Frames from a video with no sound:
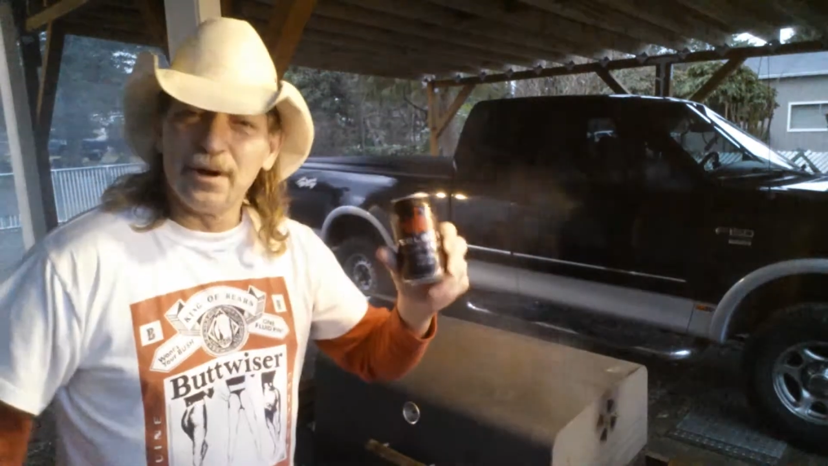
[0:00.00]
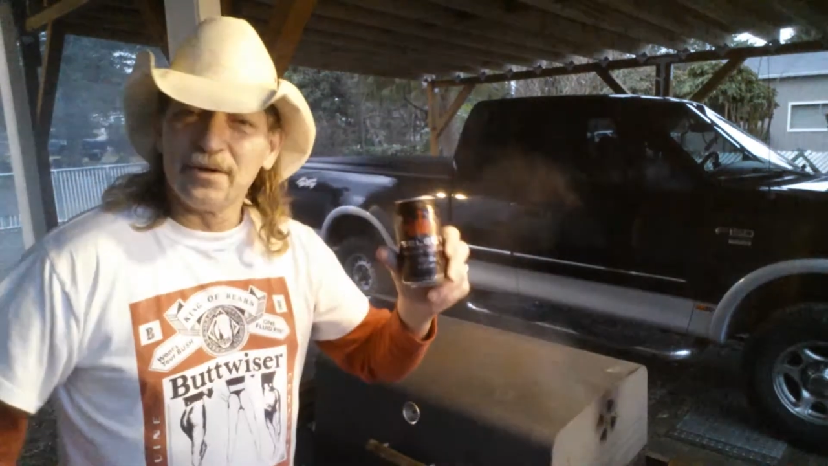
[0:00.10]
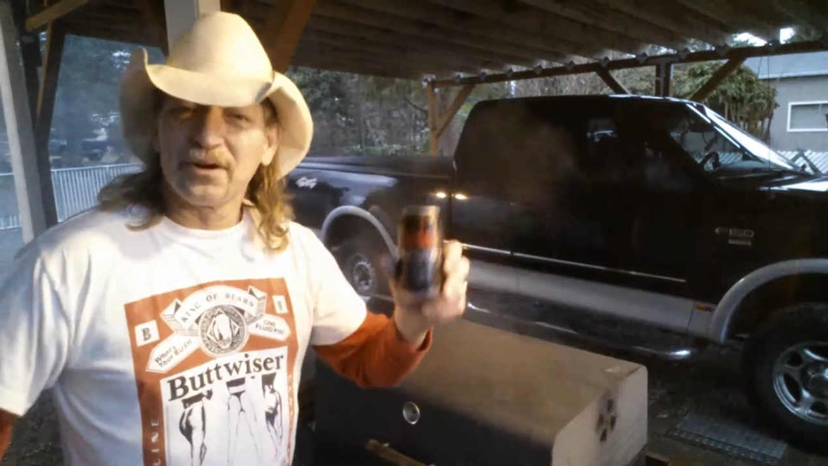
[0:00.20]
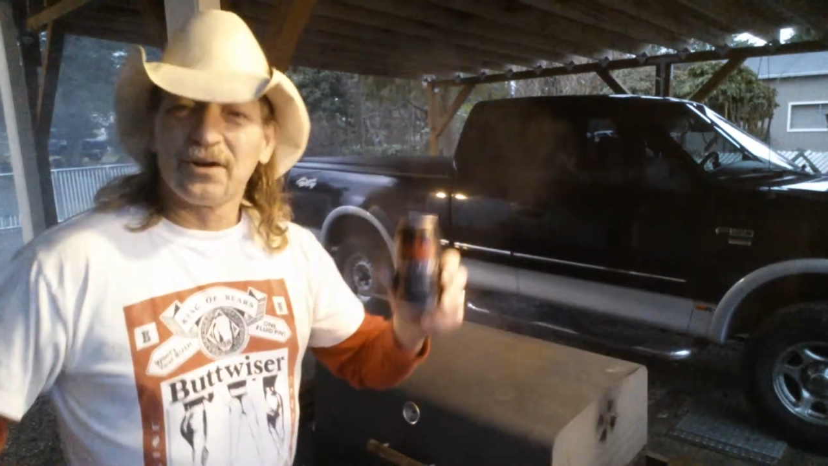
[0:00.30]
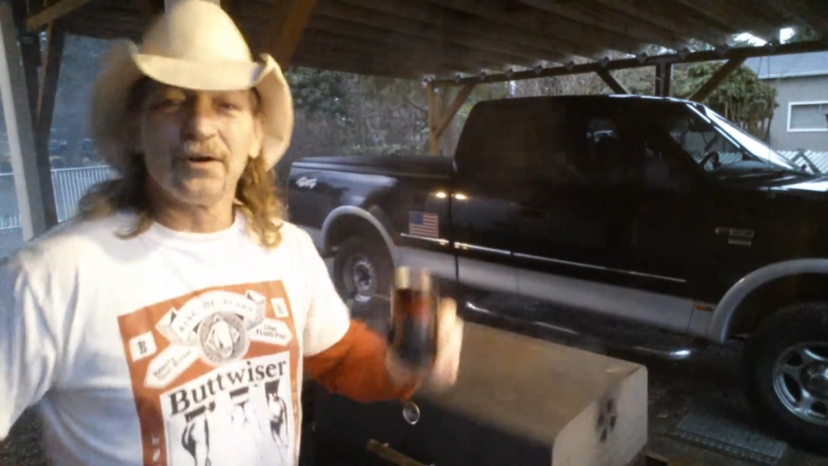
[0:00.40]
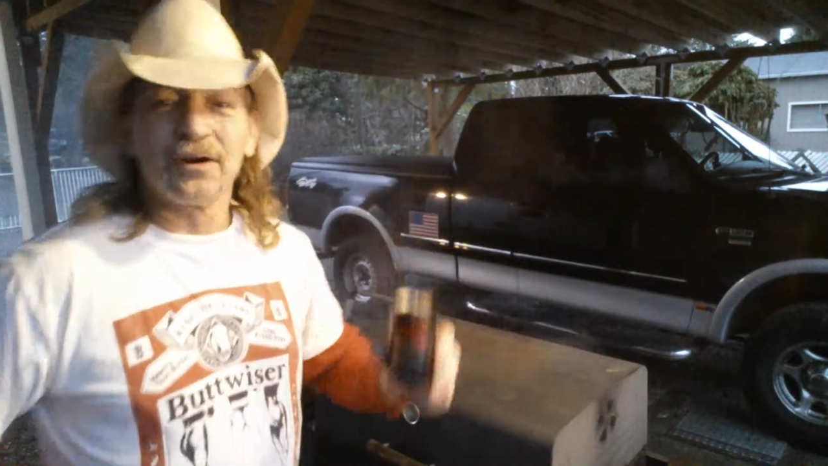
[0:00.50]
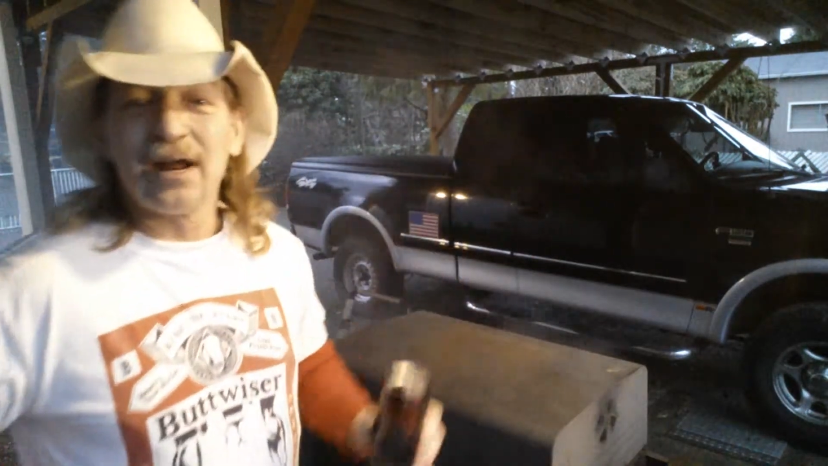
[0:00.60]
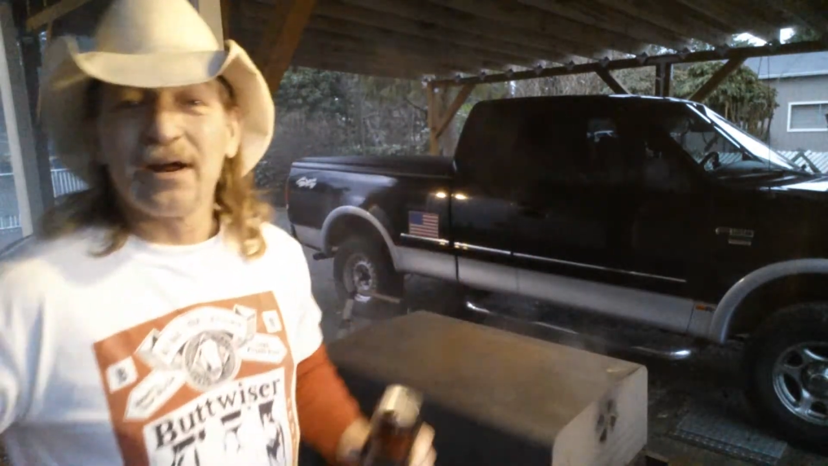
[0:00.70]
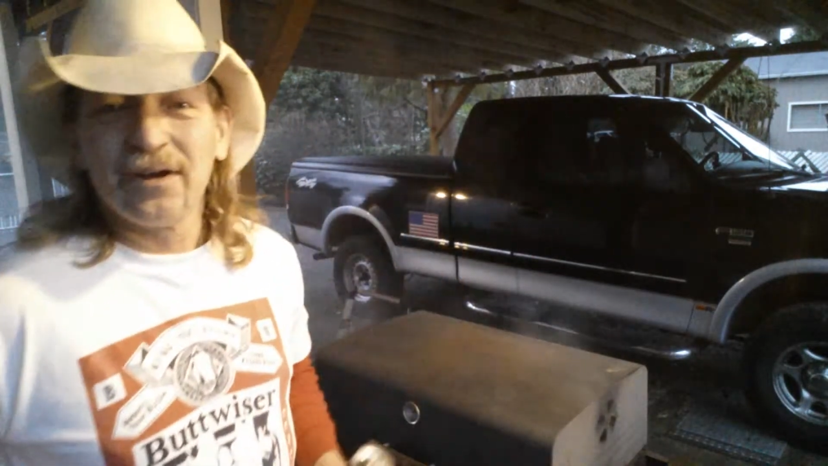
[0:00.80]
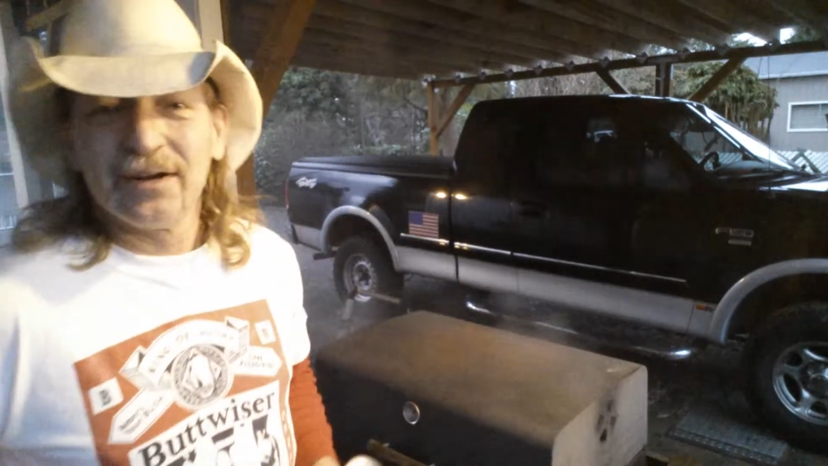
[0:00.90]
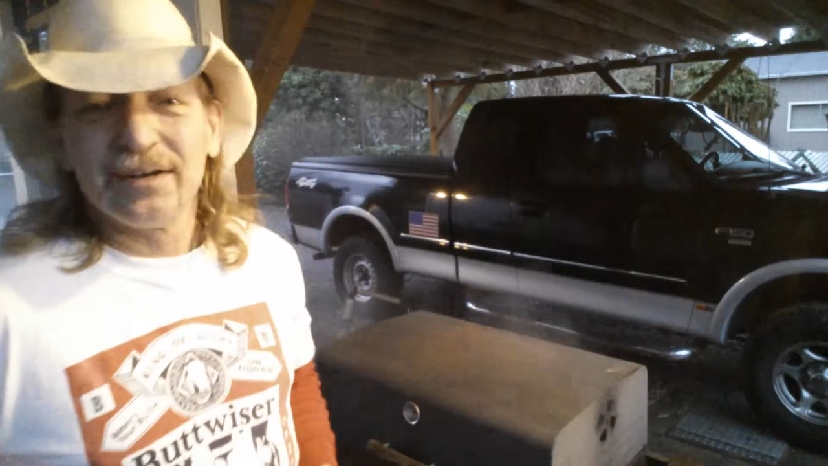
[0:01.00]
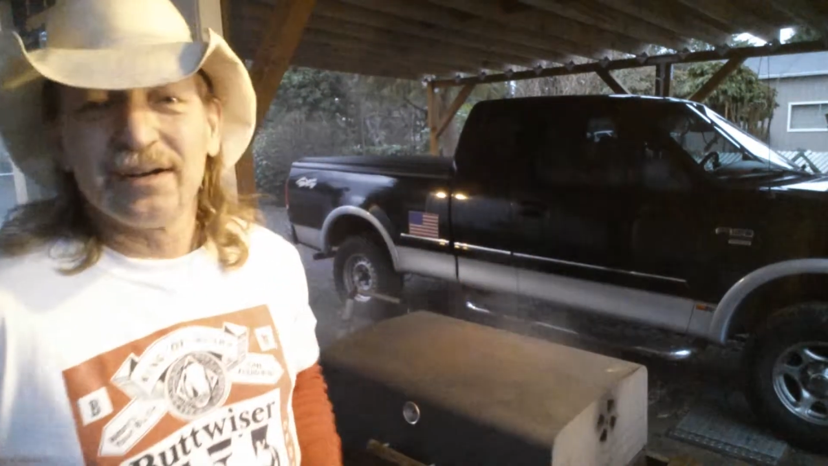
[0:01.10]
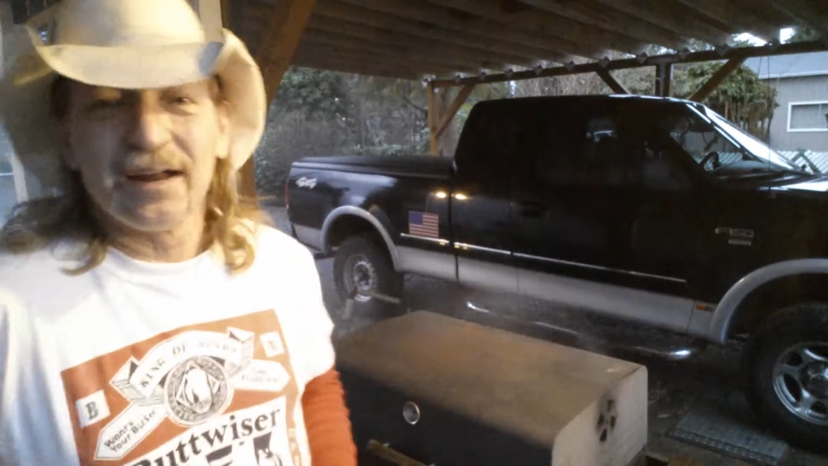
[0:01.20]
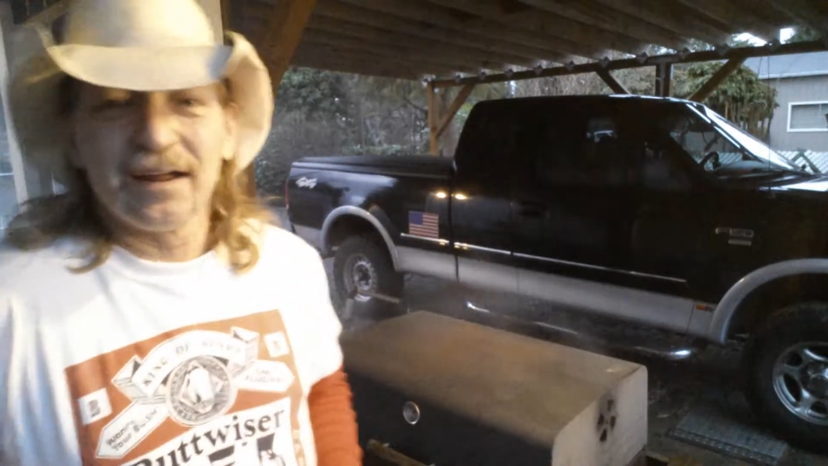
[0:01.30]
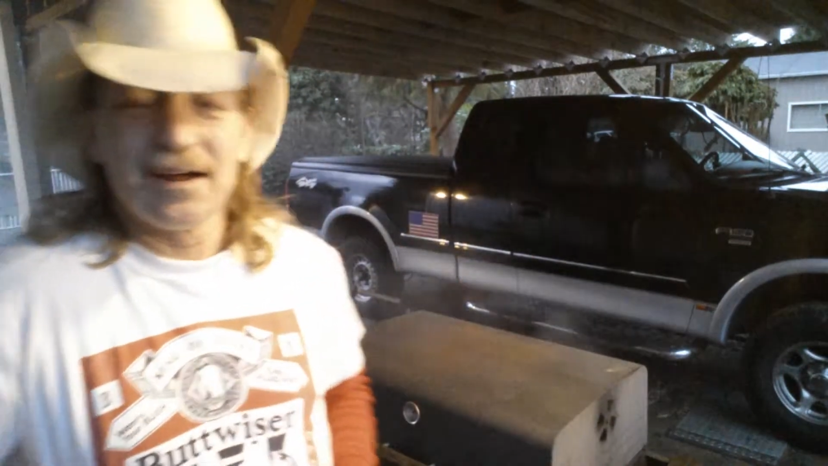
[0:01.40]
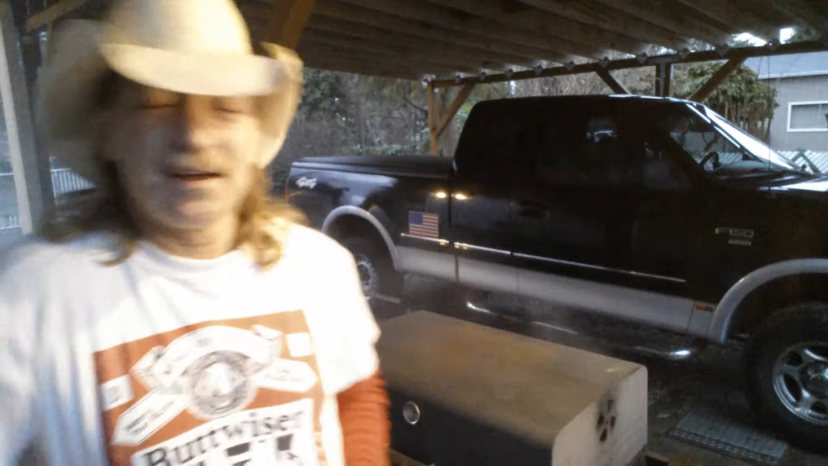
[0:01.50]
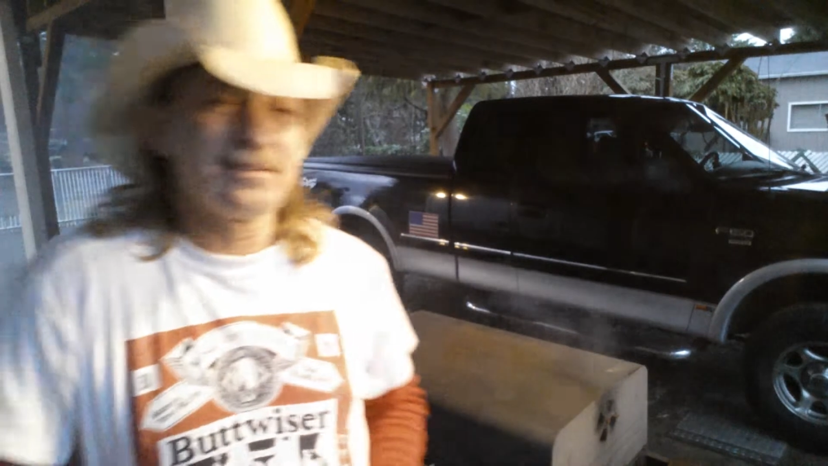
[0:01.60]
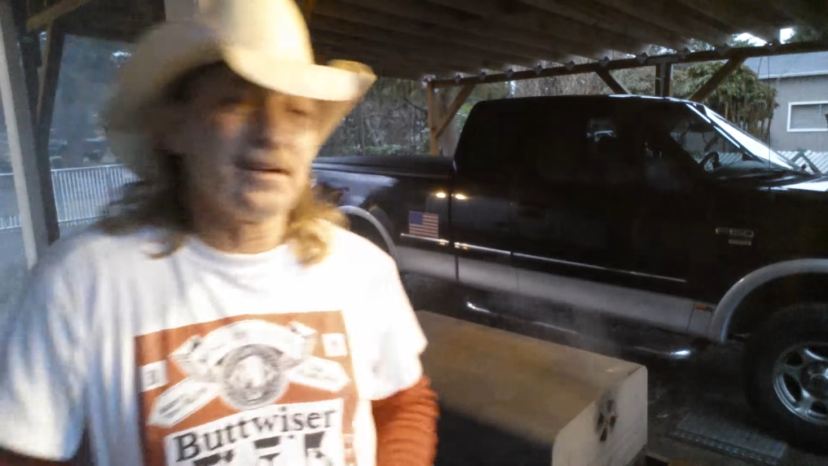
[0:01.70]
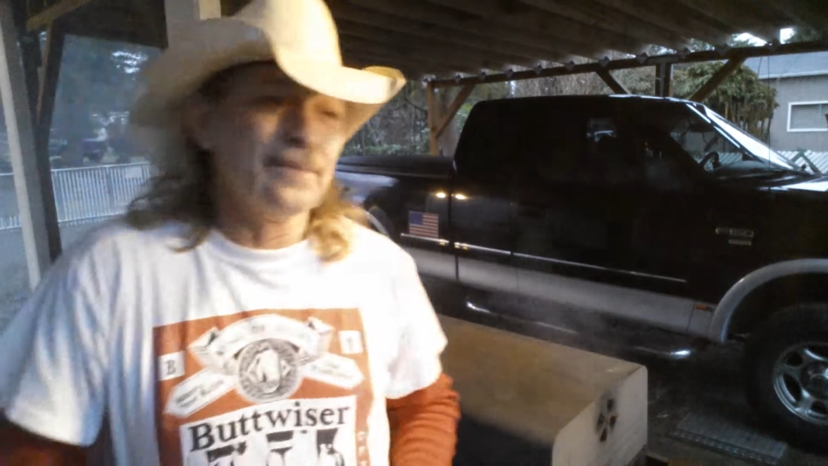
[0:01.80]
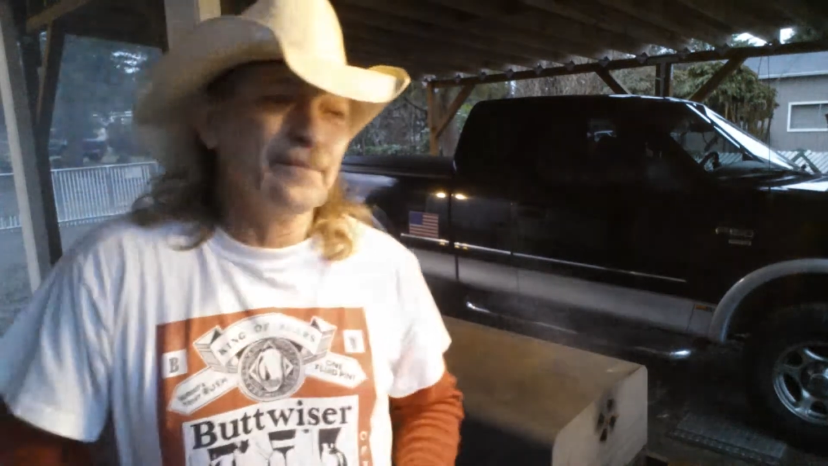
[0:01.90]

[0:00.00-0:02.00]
beers are going down good tonight, guys.